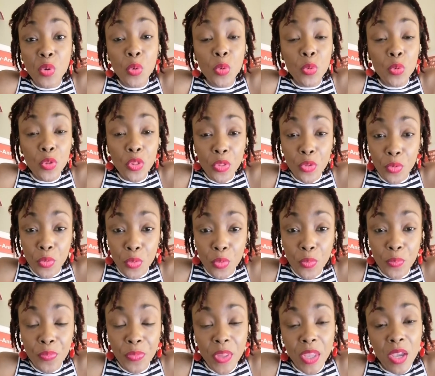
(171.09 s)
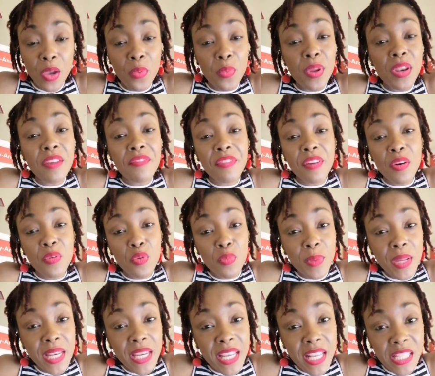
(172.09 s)
go through whenever a
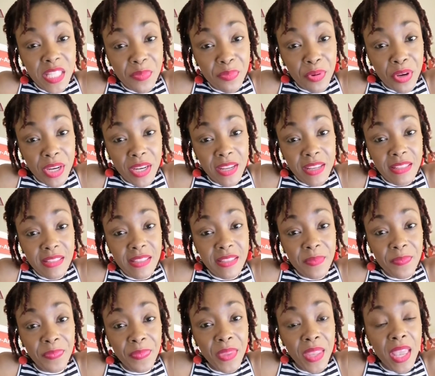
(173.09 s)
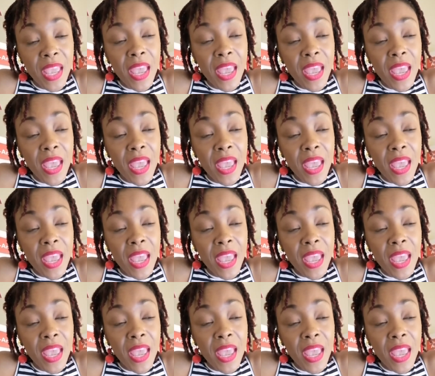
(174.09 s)
woman gets pregnant.